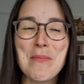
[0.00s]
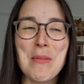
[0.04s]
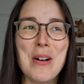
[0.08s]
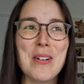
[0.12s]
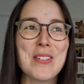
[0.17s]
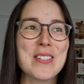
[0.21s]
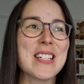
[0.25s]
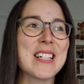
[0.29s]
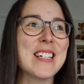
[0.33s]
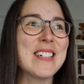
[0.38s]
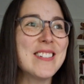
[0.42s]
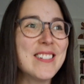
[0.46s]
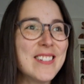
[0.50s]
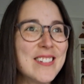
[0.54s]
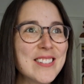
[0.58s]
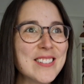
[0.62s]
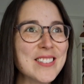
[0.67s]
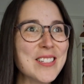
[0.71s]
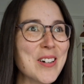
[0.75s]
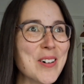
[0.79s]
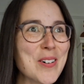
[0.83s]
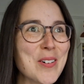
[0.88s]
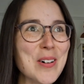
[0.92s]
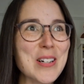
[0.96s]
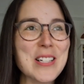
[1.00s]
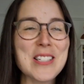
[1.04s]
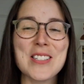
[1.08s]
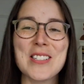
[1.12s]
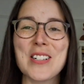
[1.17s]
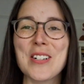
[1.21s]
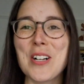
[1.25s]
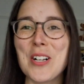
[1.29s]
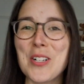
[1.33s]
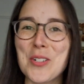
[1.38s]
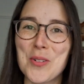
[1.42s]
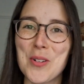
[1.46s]
But I was like, oh no, it's a
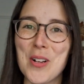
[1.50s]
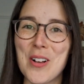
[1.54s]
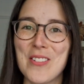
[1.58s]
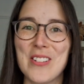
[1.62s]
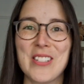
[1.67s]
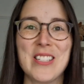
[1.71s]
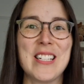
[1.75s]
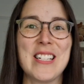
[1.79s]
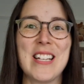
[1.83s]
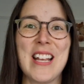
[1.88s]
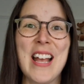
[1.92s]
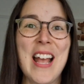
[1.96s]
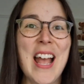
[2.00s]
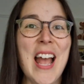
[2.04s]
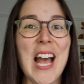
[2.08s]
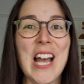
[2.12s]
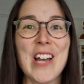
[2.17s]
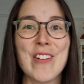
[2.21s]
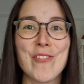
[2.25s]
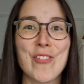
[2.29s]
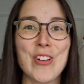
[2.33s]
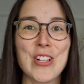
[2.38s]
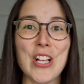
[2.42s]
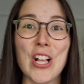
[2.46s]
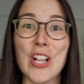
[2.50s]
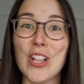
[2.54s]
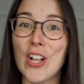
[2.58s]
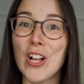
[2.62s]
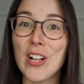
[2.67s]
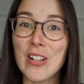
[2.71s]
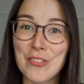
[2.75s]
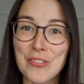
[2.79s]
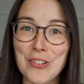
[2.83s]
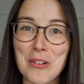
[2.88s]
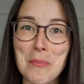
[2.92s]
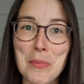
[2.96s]
country obviously I've read a
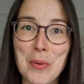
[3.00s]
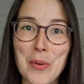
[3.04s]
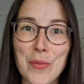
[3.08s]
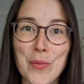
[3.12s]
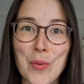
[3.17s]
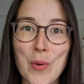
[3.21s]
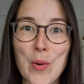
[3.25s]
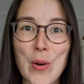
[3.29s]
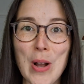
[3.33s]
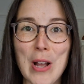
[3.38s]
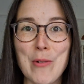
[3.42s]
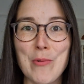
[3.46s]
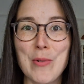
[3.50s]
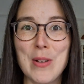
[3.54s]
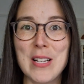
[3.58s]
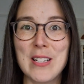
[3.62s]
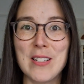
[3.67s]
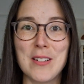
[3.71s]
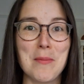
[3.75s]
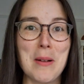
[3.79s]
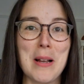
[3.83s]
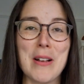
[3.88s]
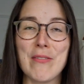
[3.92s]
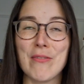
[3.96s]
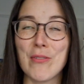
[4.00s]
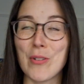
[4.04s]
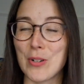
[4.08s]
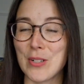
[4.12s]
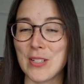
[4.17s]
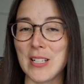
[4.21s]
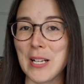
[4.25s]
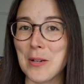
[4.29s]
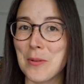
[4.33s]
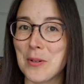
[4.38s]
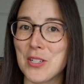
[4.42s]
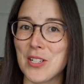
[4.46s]
lot from before. I read, my first
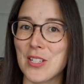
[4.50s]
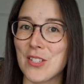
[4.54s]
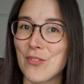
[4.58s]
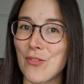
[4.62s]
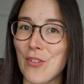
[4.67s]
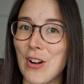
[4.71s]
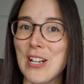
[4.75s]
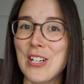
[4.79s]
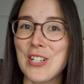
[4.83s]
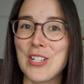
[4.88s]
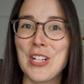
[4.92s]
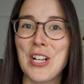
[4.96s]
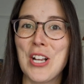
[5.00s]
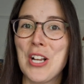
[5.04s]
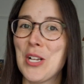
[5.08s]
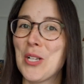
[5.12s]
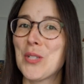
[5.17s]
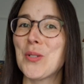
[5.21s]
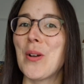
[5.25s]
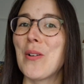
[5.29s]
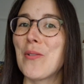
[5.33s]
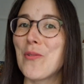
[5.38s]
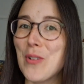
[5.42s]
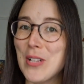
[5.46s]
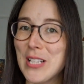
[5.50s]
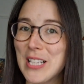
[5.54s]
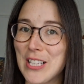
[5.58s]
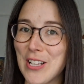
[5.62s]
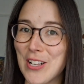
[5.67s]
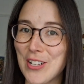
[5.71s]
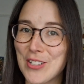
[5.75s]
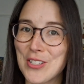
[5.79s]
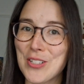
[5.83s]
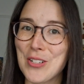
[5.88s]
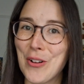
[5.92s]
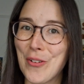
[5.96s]
language is French, so I read a
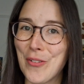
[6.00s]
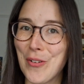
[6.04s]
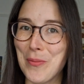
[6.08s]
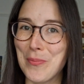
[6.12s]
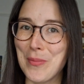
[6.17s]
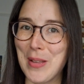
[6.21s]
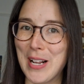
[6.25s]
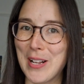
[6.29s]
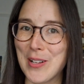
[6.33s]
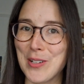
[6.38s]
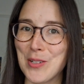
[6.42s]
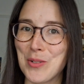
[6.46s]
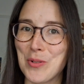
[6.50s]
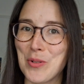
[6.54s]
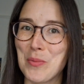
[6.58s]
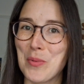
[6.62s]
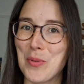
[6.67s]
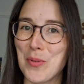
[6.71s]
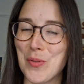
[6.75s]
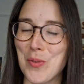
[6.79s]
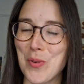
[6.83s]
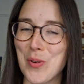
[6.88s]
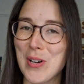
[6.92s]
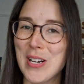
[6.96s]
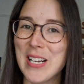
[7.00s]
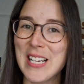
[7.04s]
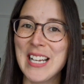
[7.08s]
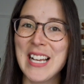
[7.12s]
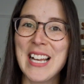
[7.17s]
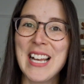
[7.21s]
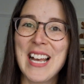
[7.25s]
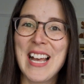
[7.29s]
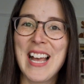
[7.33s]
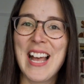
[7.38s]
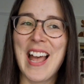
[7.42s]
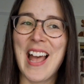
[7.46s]
lot from that country before.
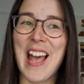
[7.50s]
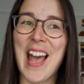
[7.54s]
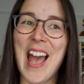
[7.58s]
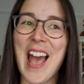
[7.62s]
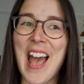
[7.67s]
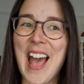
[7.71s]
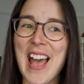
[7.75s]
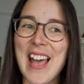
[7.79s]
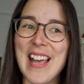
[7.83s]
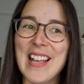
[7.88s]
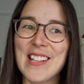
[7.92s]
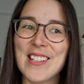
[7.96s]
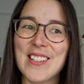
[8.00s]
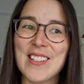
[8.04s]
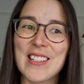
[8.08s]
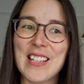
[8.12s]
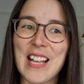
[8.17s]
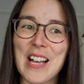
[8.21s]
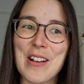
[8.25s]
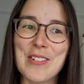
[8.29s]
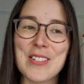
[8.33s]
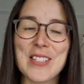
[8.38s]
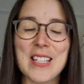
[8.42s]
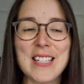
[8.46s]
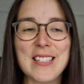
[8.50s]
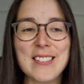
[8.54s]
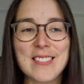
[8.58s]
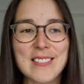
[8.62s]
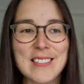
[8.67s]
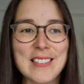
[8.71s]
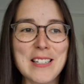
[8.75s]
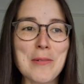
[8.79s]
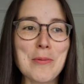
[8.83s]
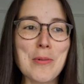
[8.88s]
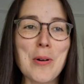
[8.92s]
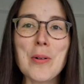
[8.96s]
And I was like, oh
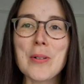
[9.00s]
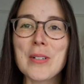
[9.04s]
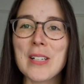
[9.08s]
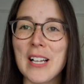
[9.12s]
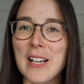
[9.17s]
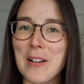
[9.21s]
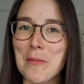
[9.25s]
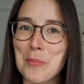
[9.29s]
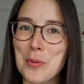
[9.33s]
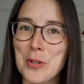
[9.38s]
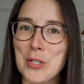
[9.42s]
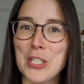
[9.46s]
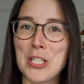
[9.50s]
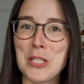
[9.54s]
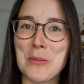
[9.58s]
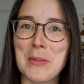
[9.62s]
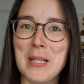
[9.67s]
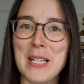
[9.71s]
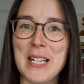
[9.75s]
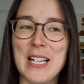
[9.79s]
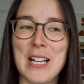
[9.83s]
no, what kind of push me?